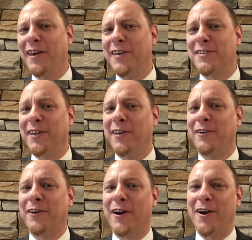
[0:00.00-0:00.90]
as a
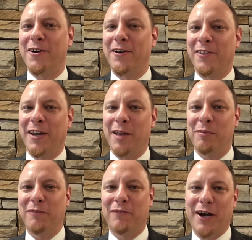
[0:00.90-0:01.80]
kindergartner, that I'd
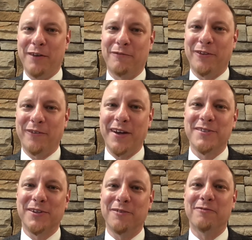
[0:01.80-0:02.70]
be fine for the
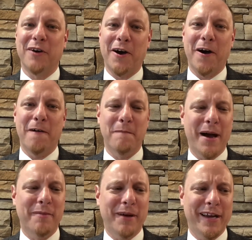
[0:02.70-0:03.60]
rest of
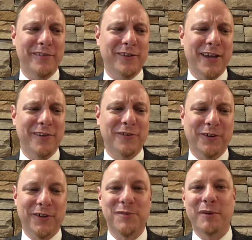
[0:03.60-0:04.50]
my
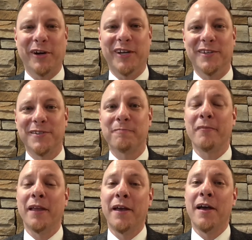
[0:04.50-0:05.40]
educational experience.
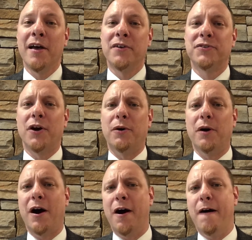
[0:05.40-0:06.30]
So
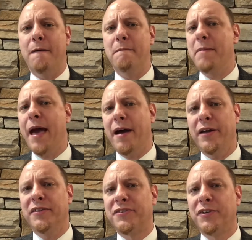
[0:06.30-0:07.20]

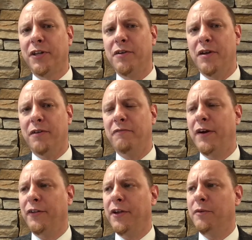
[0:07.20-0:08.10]
it's still a
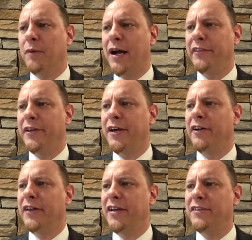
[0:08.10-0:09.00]
fairly widely
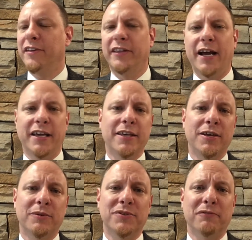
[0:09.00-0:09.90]
held idea that
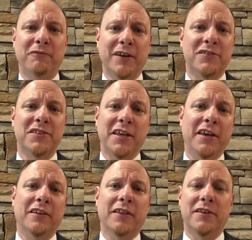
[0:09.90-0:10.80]
IQ is a fixed
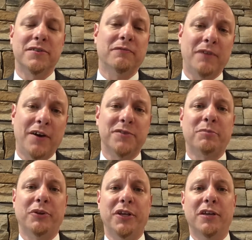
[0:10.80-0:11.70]
thing. That's a false
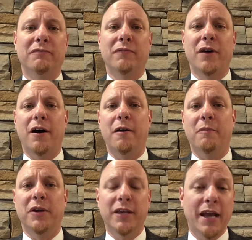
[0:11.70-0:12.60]
belief.
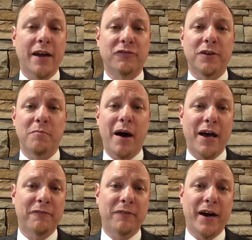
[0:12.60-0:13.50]
We can actually
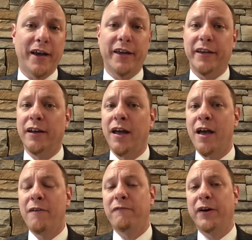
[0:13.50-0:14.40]
modify it
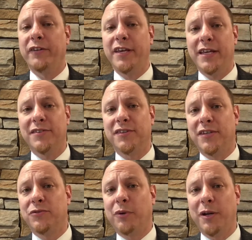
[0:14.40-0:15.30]
fairly easily,
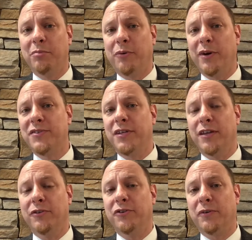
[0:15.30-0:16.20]
20 points in
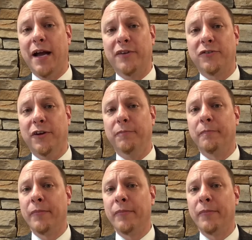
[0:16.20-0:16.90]
either direction.